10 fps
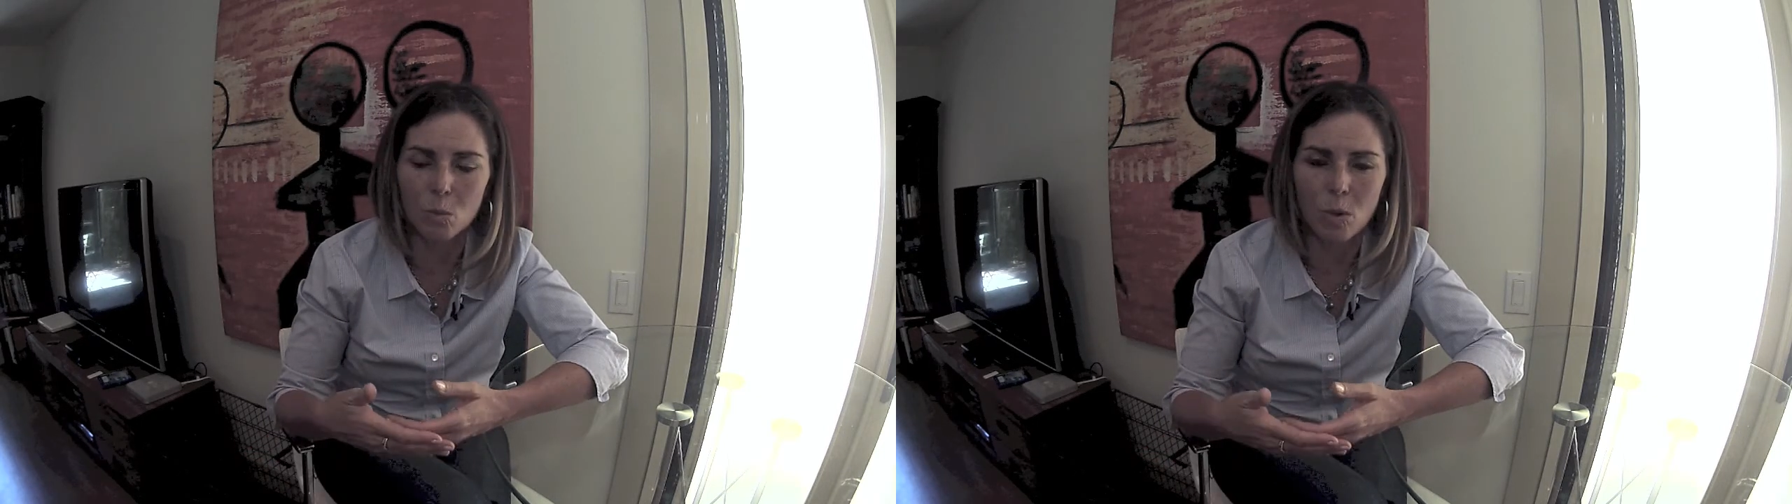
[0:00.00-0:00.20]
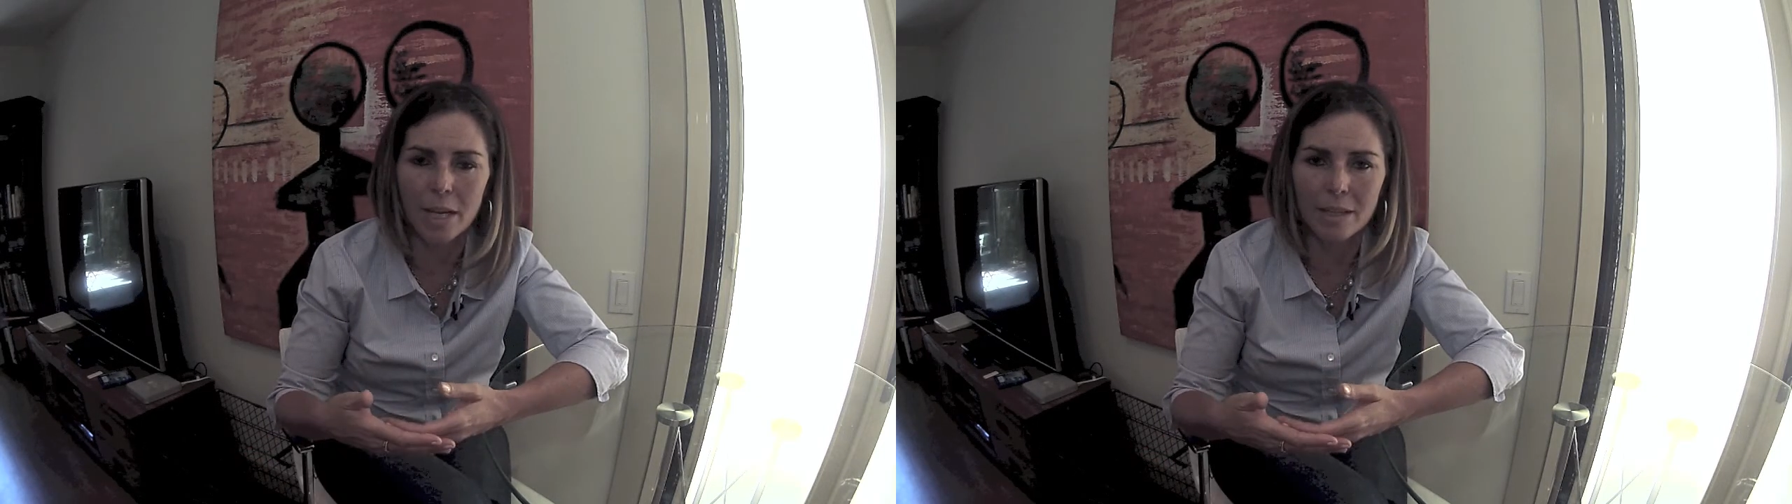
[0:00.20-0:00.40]

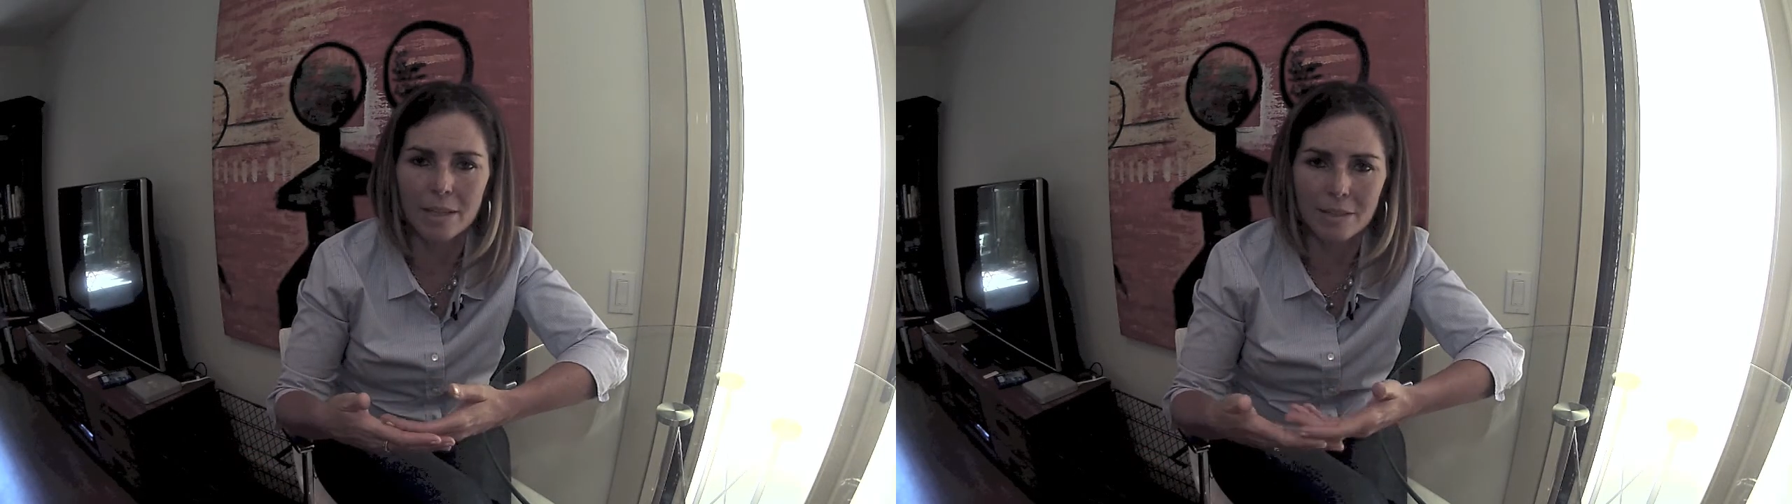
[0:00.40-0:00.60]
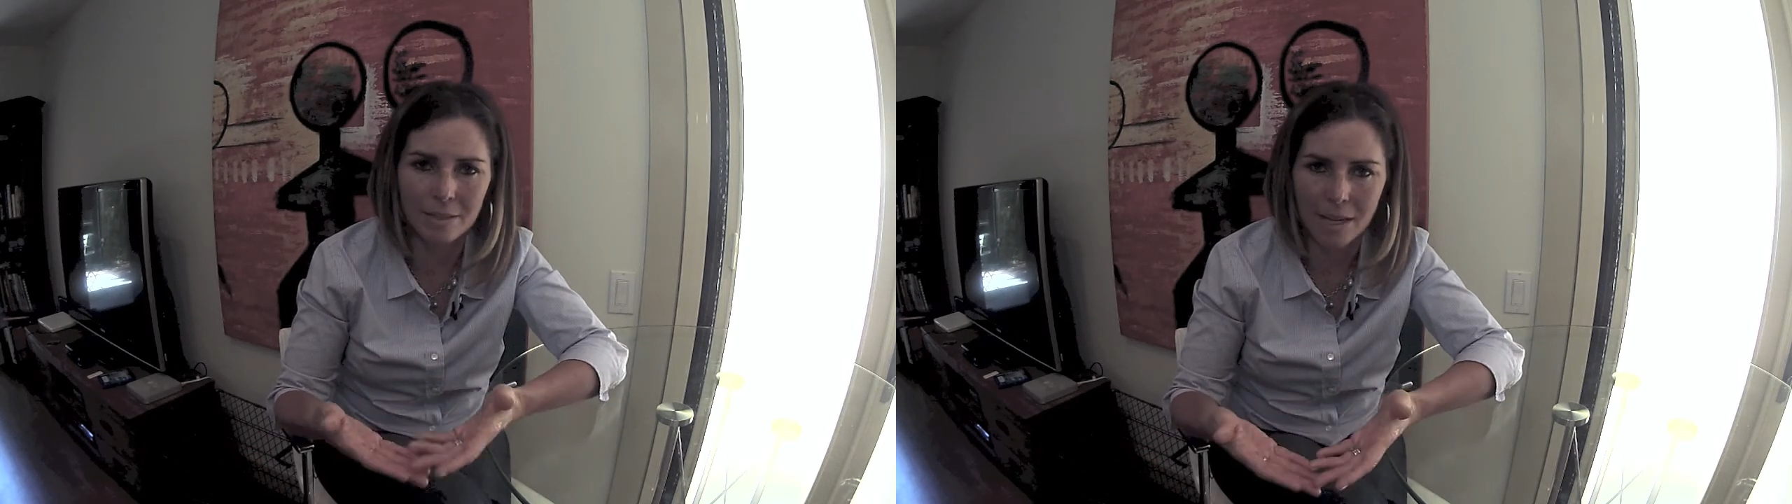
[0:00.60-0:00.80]
what
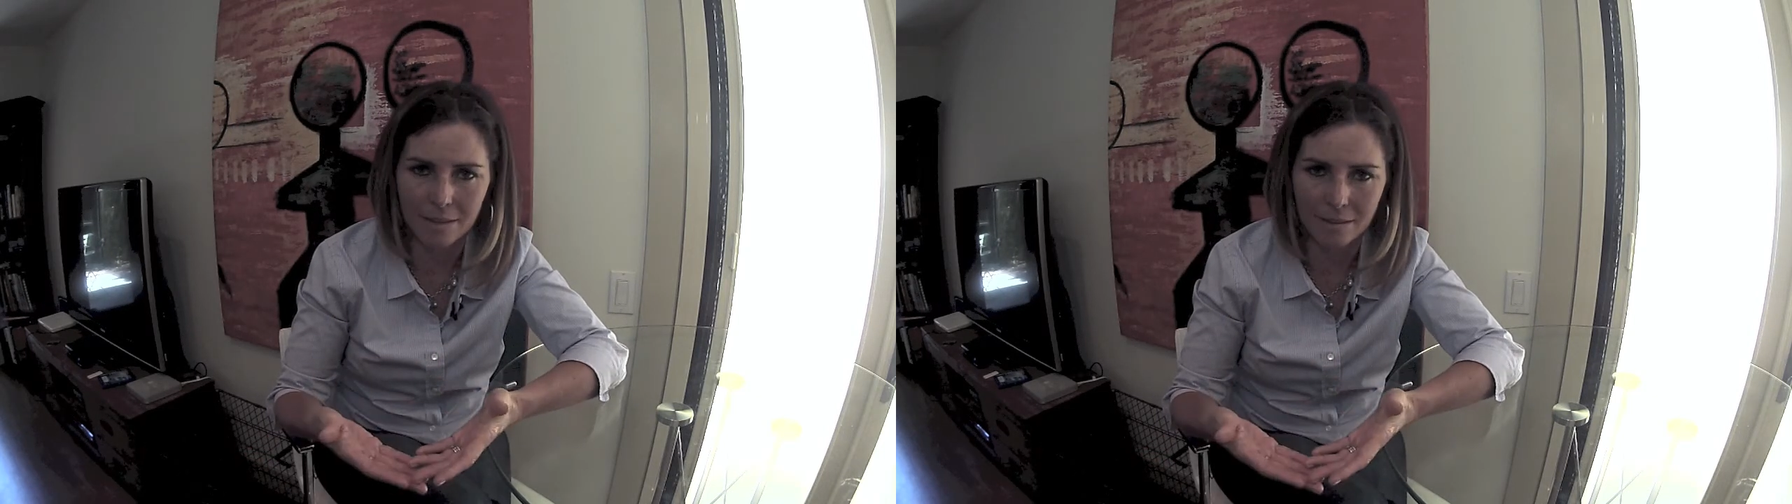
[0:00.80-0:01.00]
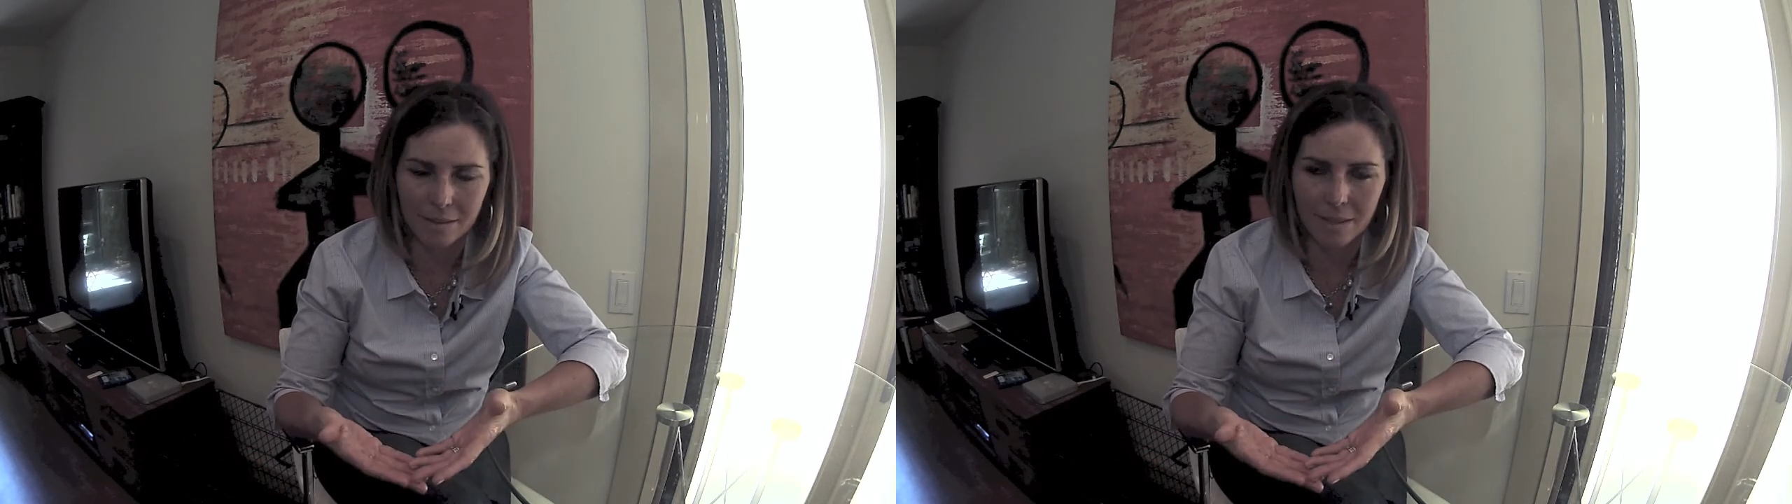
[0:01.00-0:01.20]
is
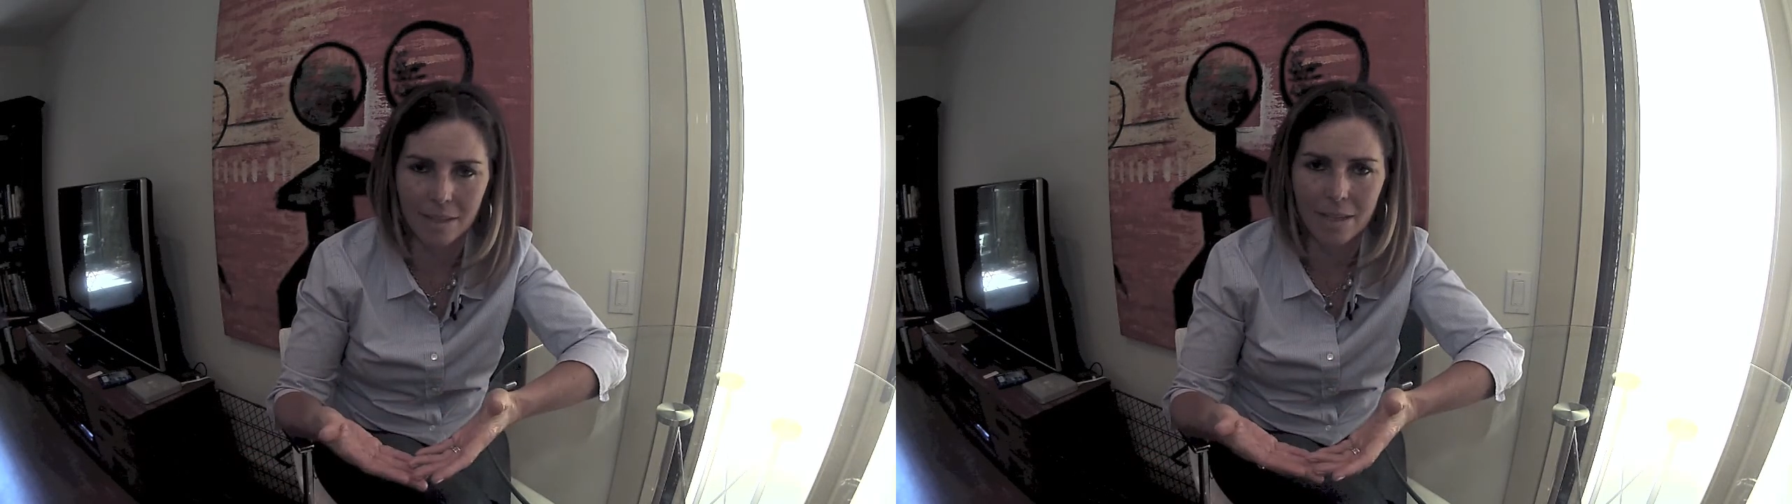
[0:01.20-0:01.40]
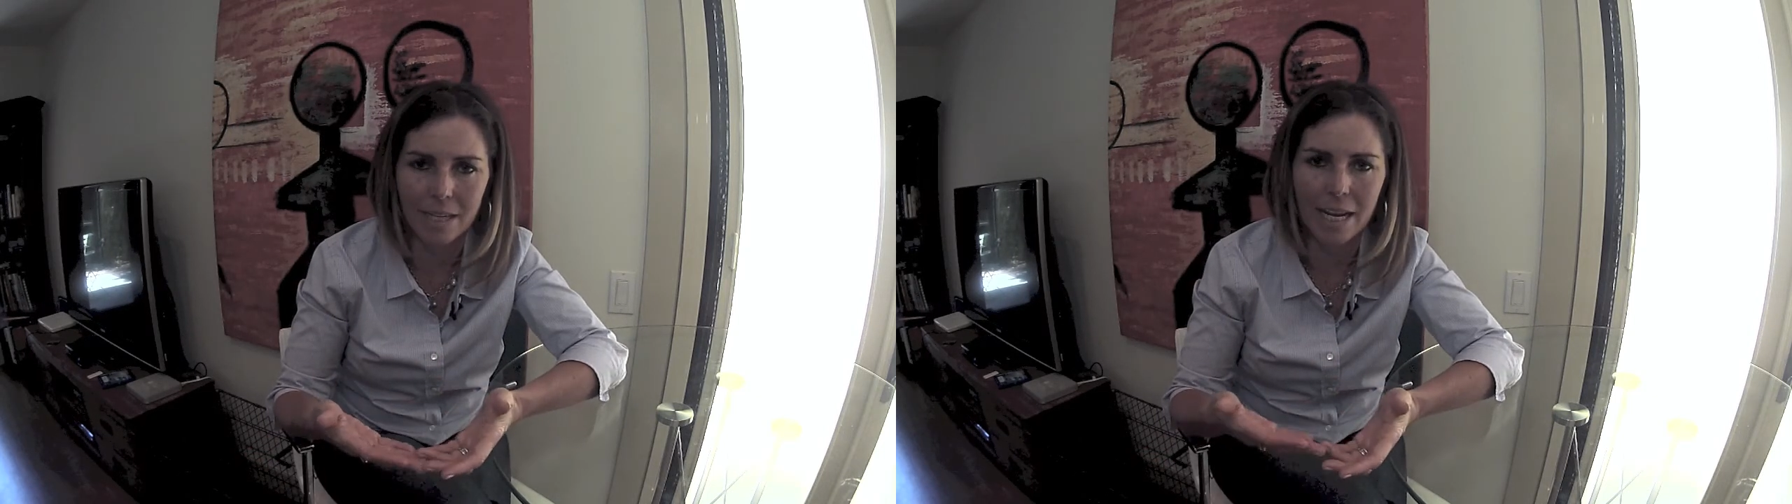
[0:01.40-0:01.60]

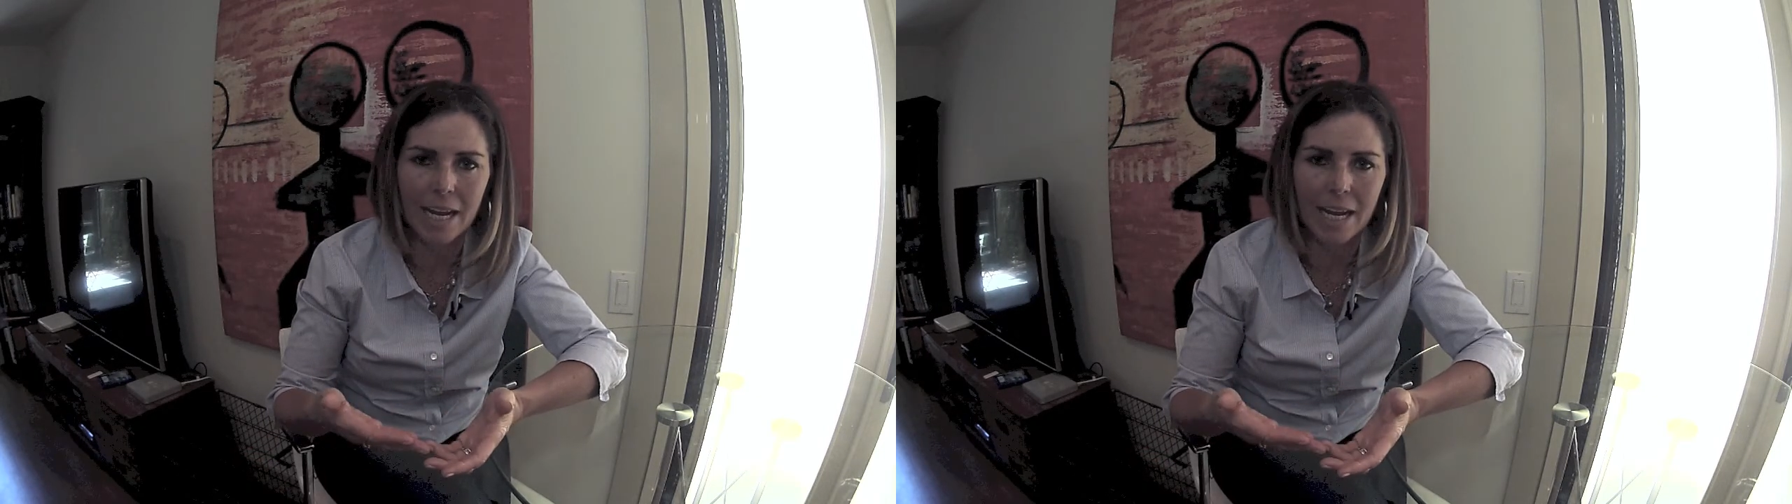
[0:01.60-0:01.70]
necessary.